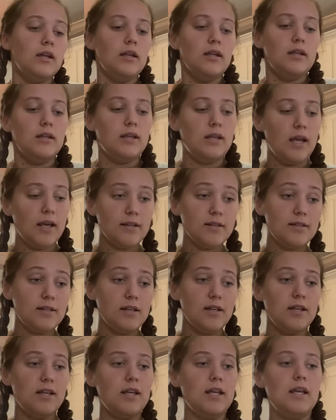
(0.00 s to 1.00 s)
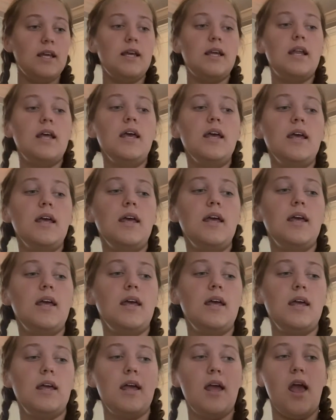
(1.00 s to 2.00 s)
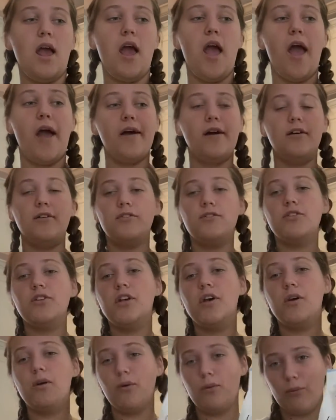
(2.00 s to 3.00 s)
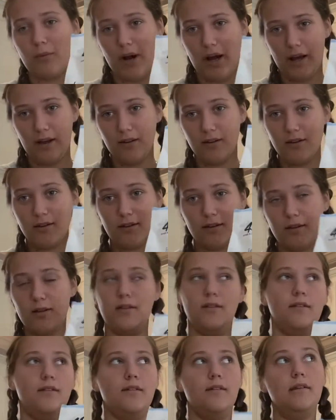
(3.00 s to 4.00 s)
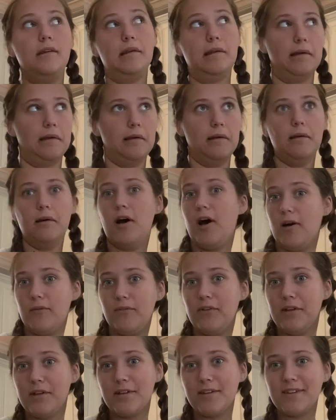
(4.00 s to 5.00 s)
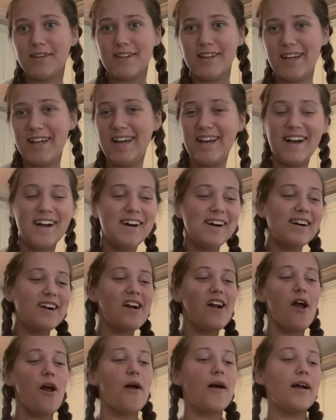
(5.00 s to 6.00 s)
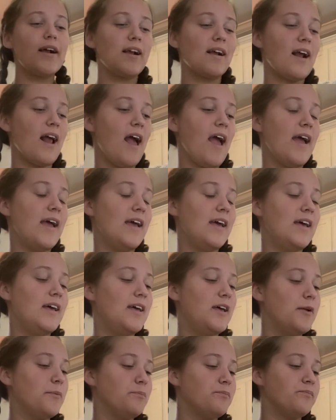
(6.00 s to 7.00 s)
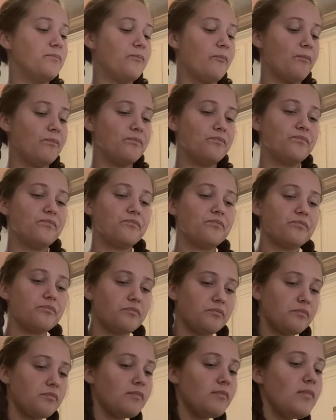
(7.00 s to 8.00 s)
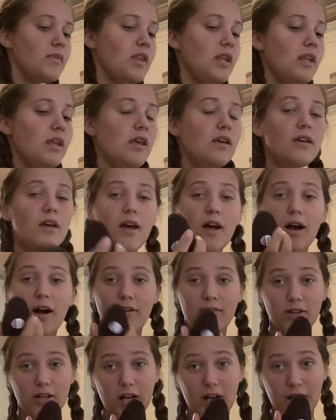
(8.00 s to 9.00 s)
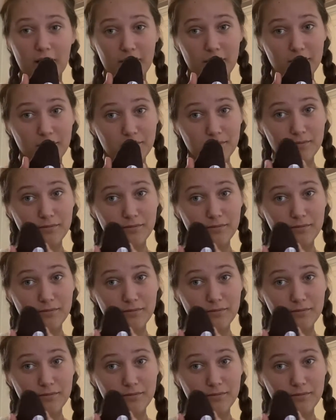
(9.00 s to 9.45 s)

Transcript: Next thing you need is rice, because duh, obviously. And an avocado.